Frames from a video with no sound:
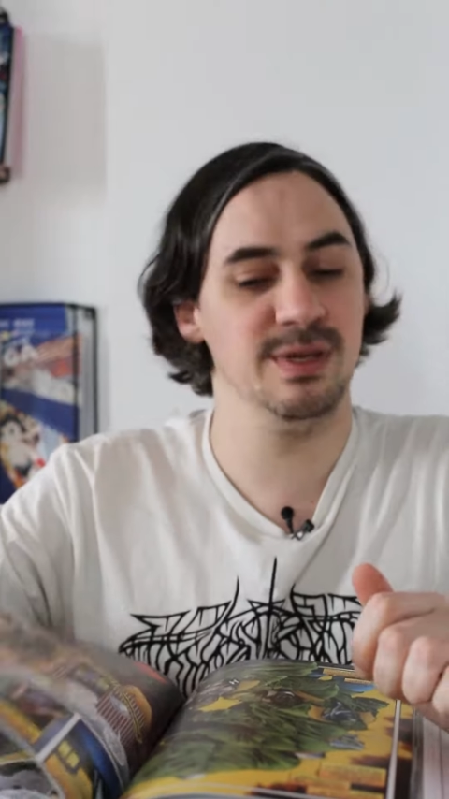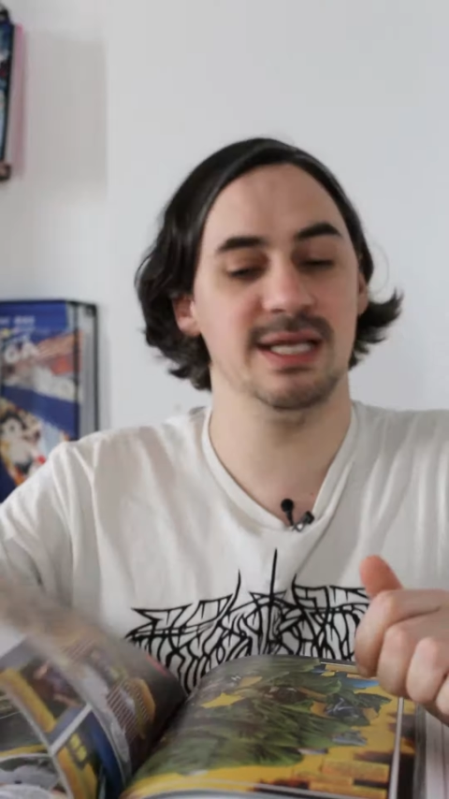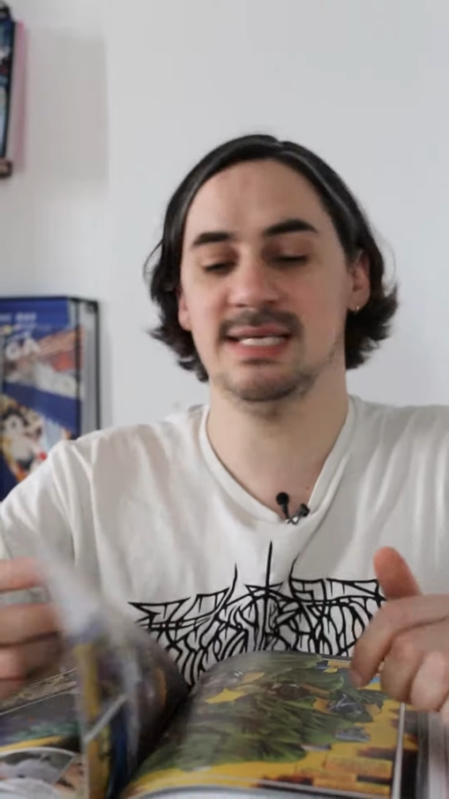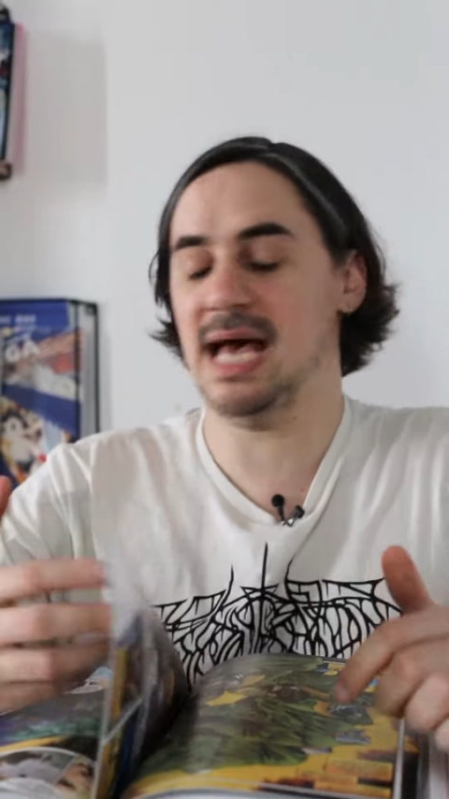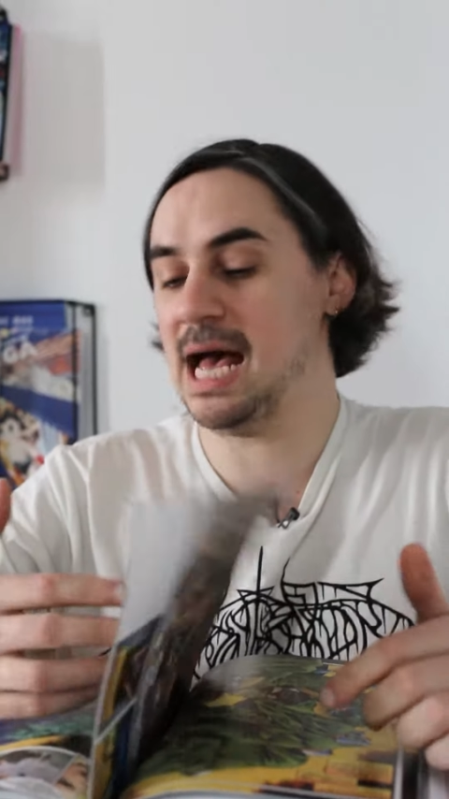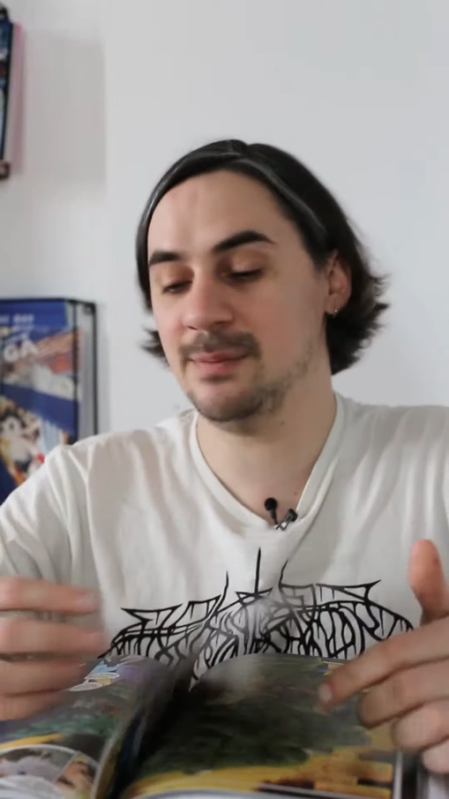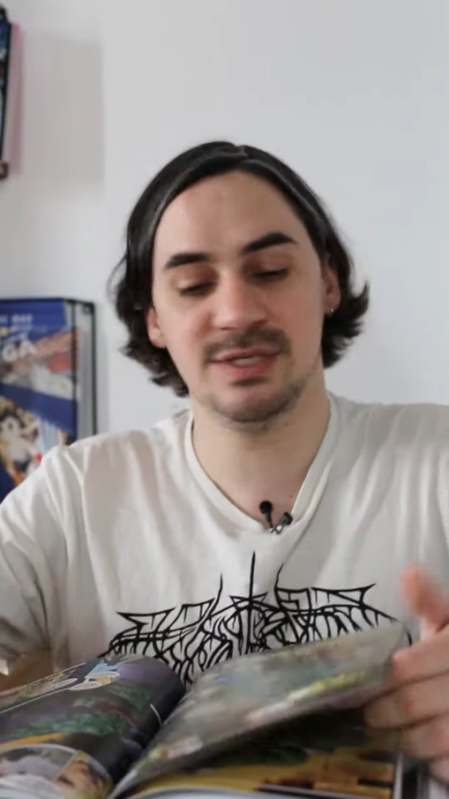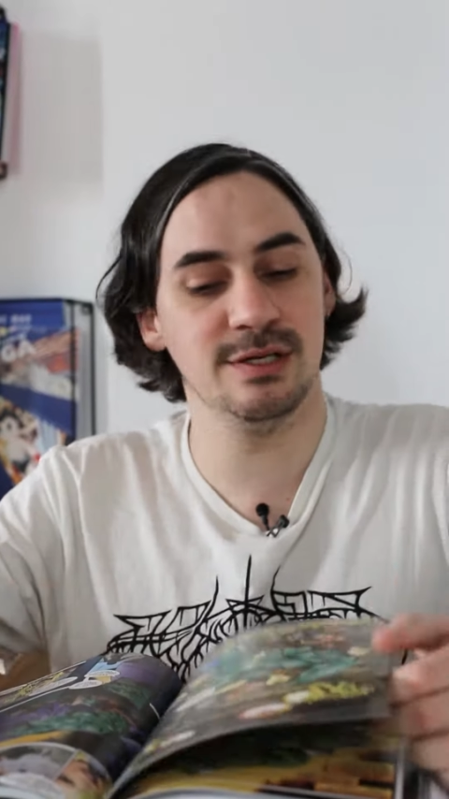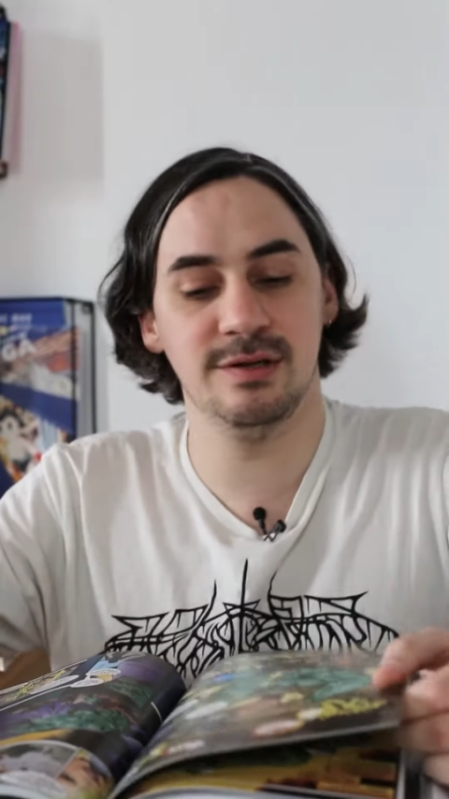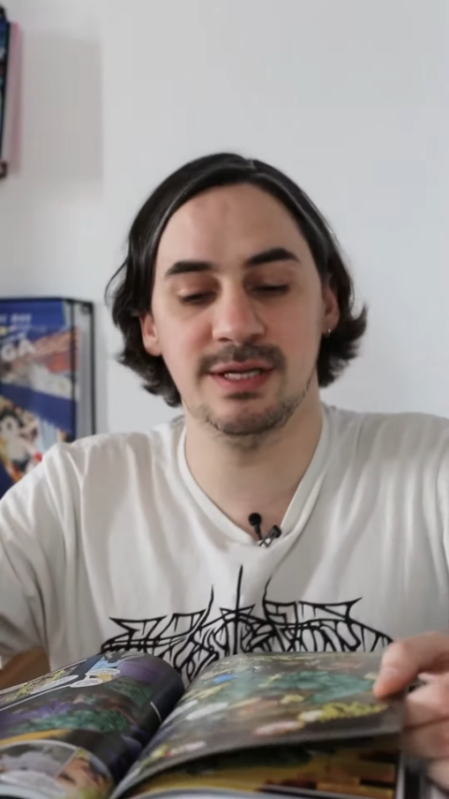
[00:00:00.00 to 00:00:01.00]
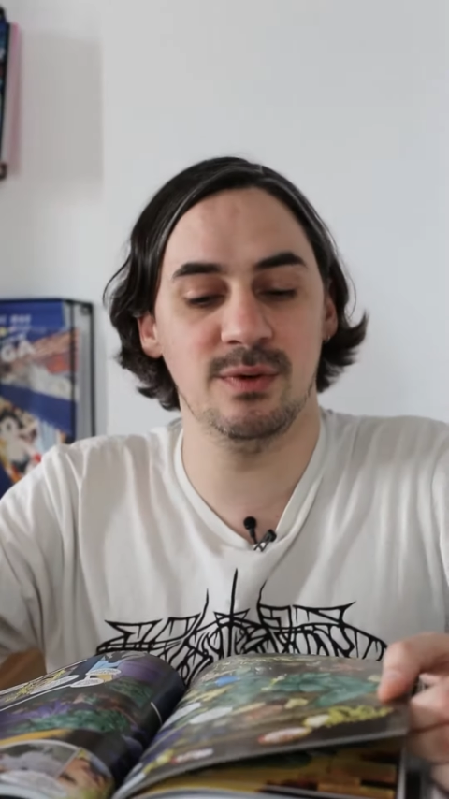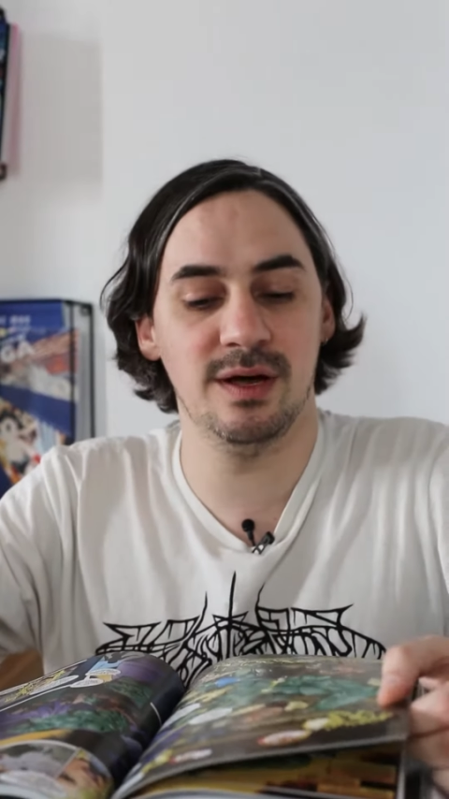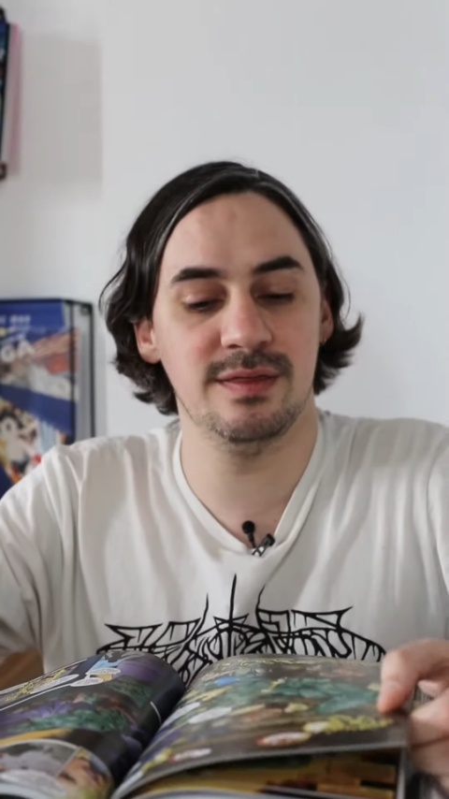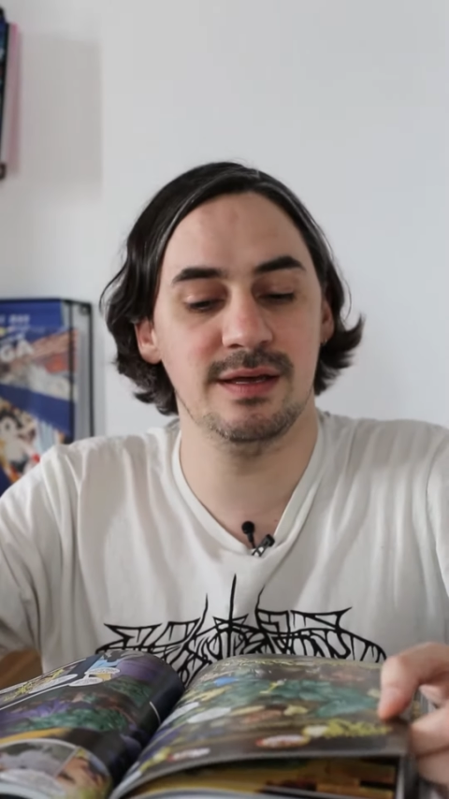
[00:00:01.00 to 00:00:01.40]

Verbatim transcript: but it's absolutely worth